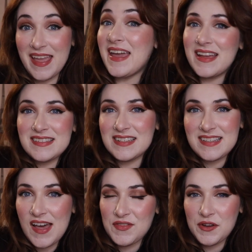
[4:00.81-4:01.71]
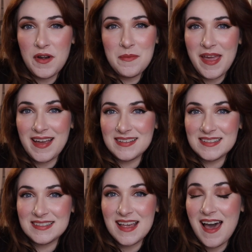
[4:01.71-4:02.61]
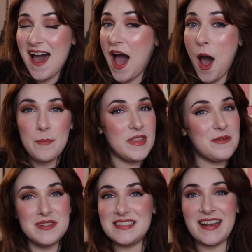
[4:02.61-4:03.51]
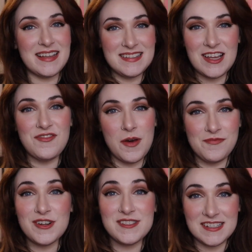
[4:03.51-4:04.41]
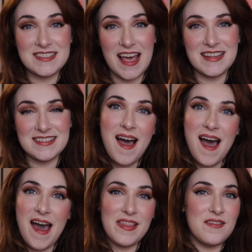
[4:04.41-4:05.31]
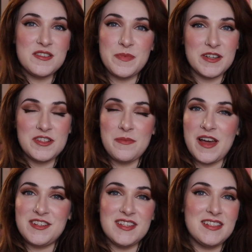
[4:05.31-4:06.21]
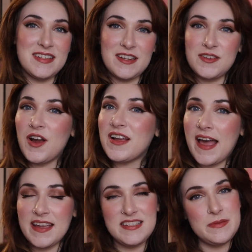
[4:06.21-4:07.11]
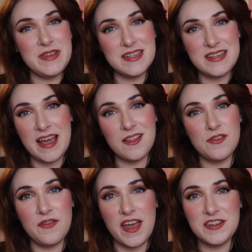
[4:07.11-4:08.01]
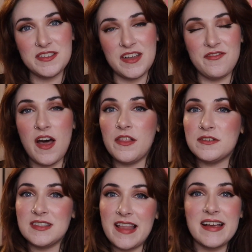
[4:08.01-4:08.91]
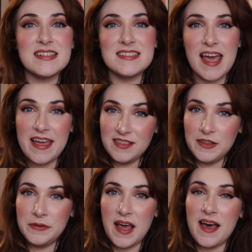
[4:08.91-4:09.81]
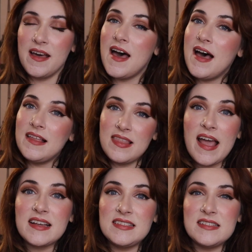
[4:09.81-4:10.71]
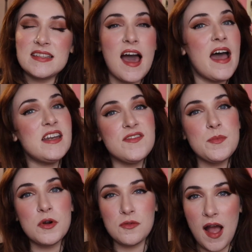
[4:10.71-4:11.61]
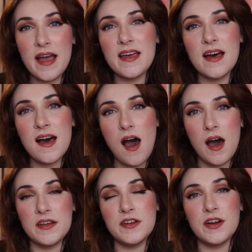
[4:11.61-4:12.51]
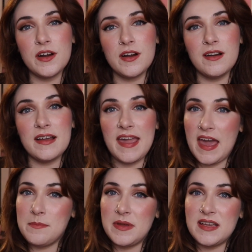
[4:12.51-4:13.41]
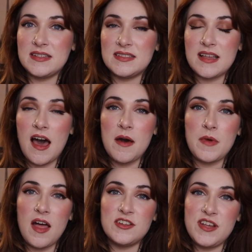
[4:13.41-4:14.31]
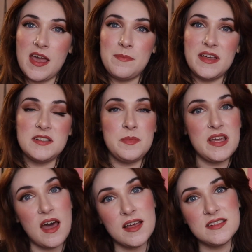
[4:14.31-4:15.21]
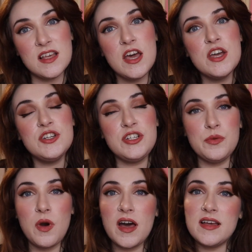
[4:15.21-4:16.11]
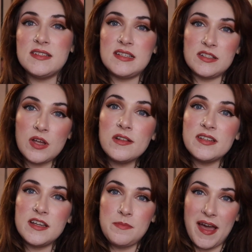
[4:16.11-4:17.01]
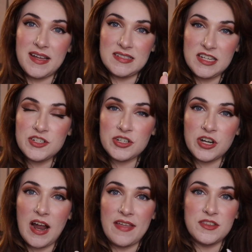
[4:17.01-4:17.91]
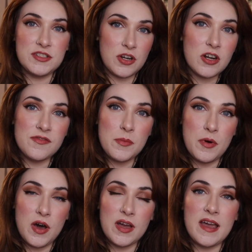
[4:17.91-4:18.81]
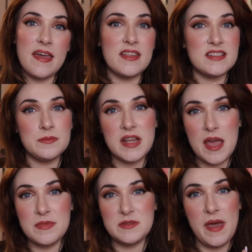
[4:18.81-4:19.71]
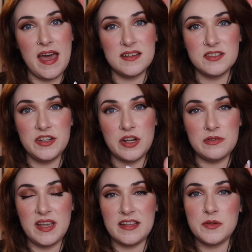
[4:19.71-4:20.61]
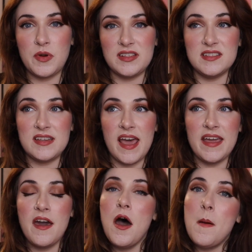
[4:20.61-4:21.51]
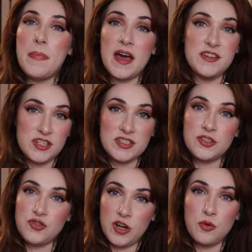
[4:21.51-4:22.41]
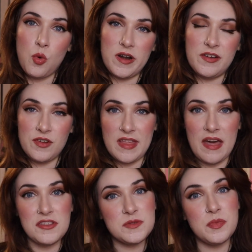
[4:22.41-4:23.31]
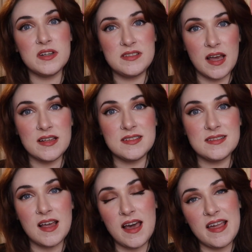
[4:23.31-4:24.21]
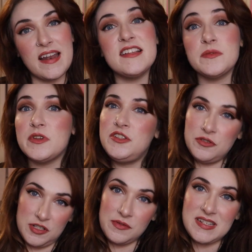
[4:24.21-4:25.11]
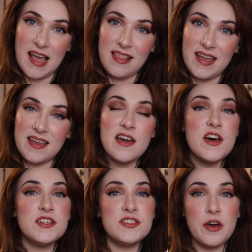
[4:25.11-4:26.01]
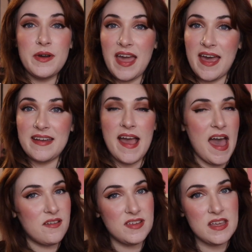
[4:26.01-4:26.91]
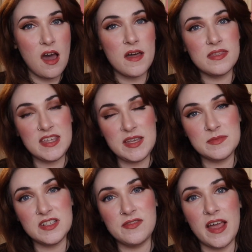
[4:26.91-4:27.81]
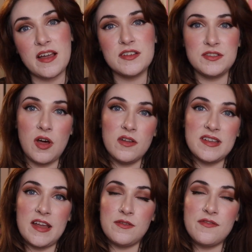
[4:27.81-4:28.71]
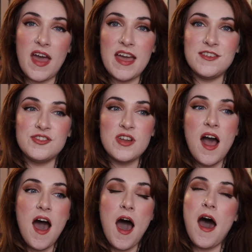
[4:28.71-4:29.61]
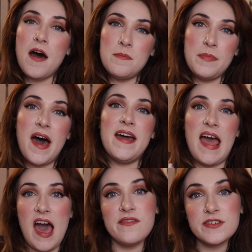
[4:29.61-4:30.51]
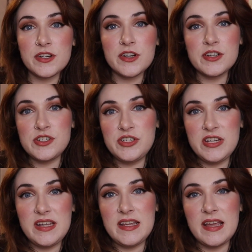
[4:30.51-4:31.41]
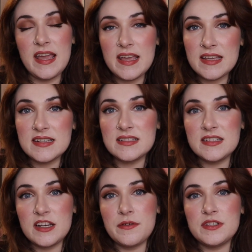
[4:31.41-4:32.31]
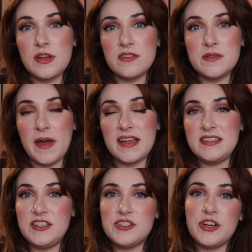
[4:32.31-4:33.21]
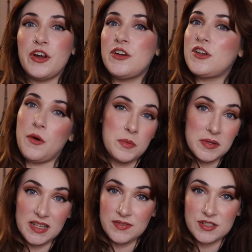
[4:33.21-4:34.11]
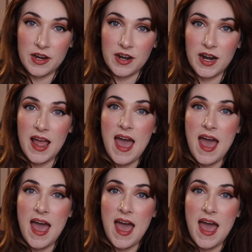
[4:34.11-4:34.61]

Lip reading: It's a sapphic romance. It was setting itself up for success. I love this book so much. This is a dark academia tale of revenge that follows Lex and Luna. Lex is kind of a pariah on her campus, college campus, because she was assaulted by a teacher at the start of the book, and then some time has passed, you know, to get to present day. But just a trigger warning for that, this book does, again, it's a Medusa retelling, so again, heavy on themes of like assault and revenge. But after she is, you know, assaulted by a teacher, no one believes her.